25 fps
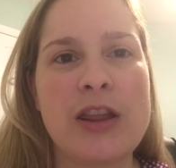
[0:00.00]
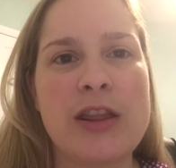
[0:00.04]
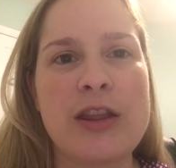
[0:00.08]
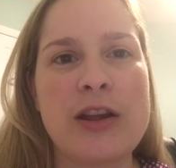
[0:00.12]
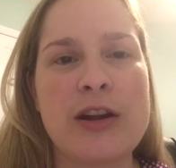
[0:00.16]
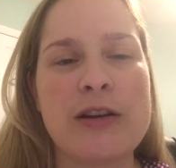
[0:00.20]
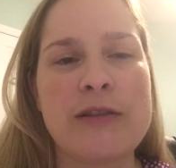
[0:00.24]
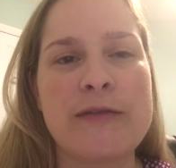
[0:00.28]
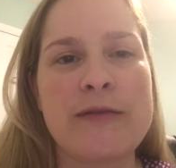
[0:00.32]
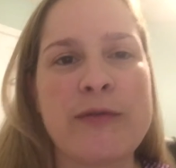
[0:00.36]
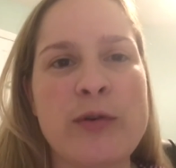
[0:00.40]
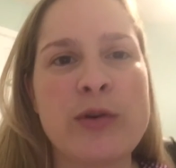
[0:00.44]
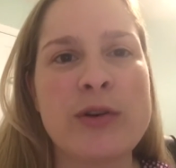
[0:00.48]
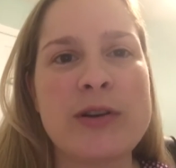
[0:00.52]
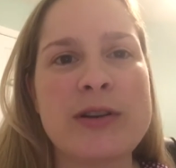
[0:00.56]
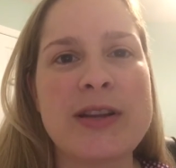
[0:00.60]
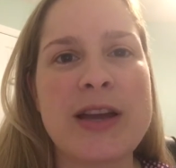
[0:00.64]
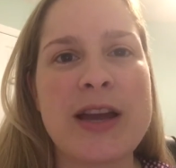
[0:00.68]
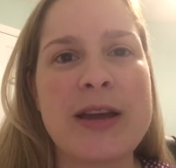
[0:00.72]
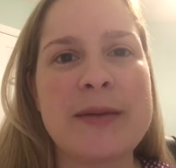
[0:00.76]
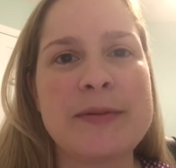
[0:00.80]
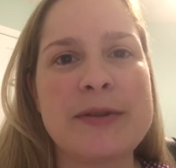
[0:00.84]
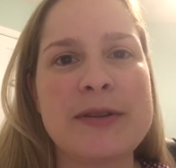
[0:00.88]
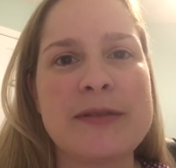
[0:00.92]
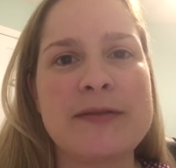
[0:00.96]
There are 4
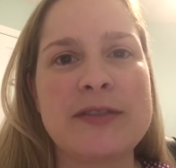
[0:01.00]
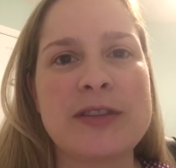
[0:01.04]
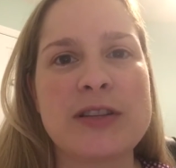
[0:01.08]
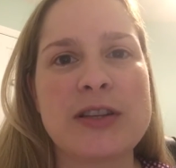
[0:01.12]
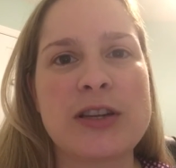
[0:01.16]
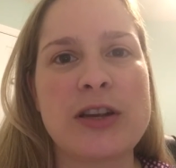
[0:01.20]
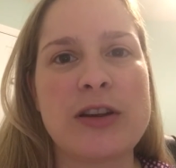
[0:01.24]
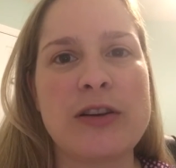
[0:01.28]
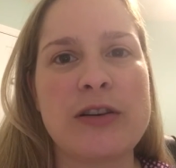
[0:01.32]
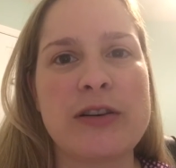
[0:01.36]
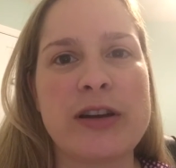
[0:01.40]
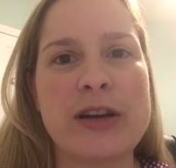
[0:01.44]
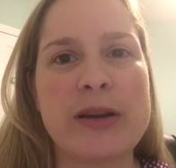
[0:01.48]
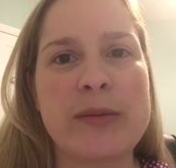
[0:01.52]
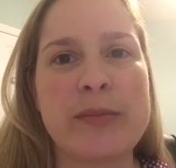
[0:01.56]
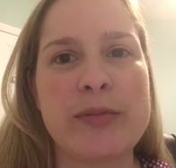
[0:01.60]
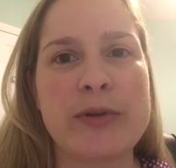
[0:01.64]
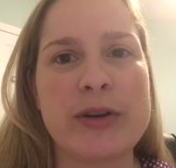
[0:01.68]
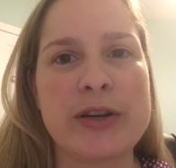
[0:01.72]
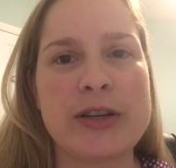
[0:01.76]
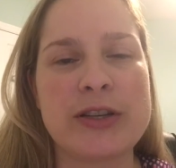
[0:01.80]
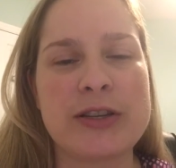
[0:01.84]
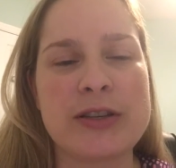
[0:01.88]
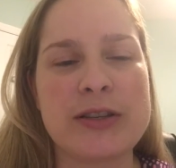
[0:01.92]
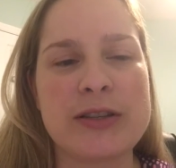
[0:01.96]
types of security
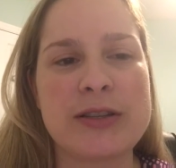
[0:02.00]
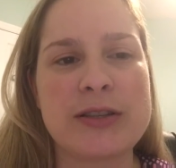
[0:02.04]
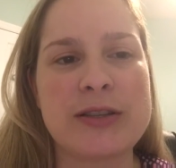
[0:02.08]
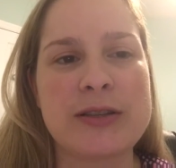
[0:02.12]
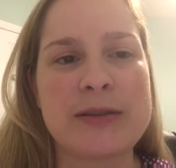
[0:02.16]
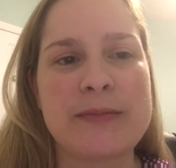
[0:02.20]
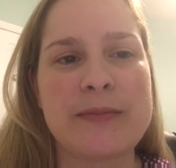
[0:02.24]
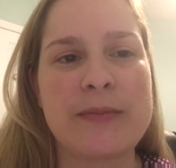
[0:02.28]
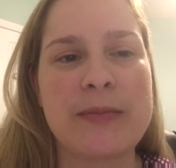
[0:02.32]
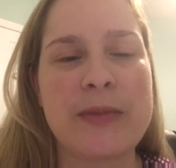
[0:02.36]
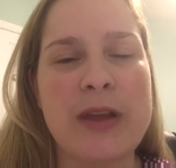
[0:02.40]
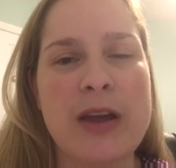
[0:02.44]
breaches: